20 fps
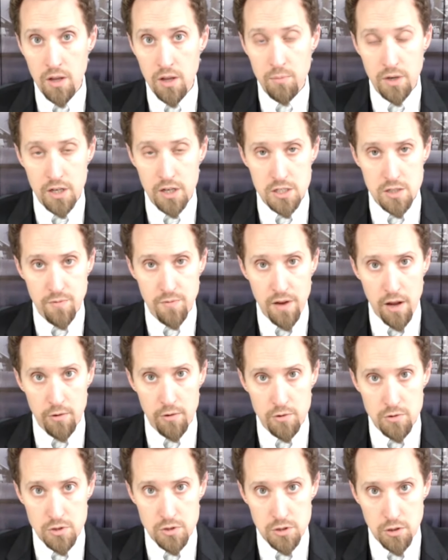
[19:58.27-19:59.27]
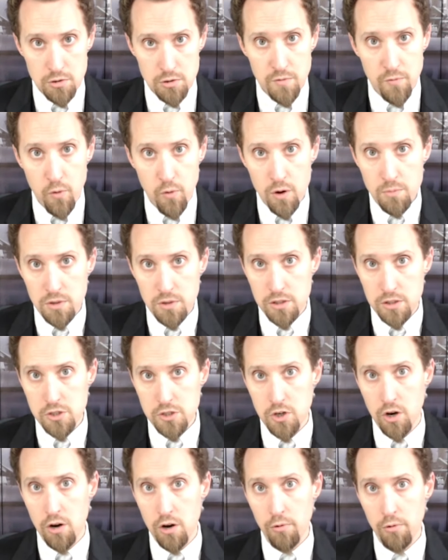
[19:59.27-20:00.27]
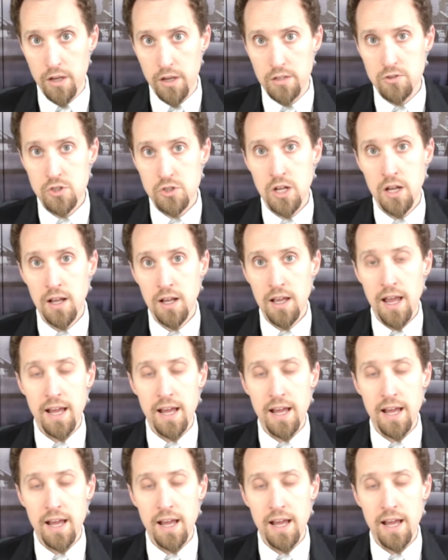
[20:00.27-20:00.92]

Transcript: because of how those those formulas are arranged.